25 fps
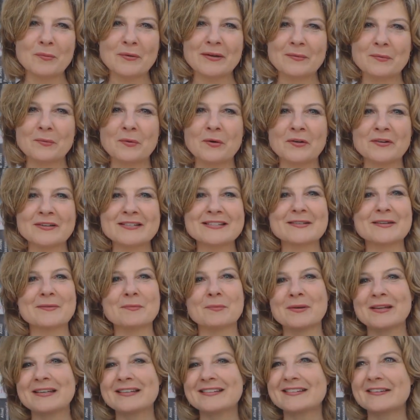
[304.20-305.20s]
what we want,
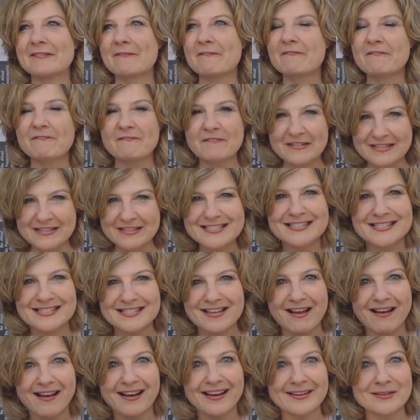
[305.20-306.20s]
we
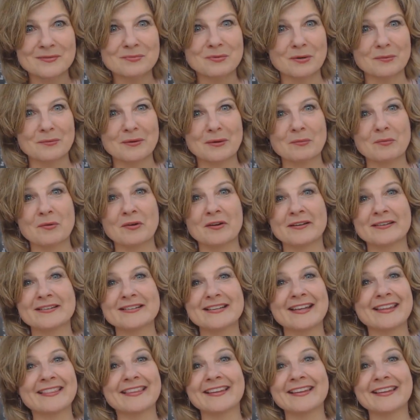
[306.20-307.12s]
decide what we want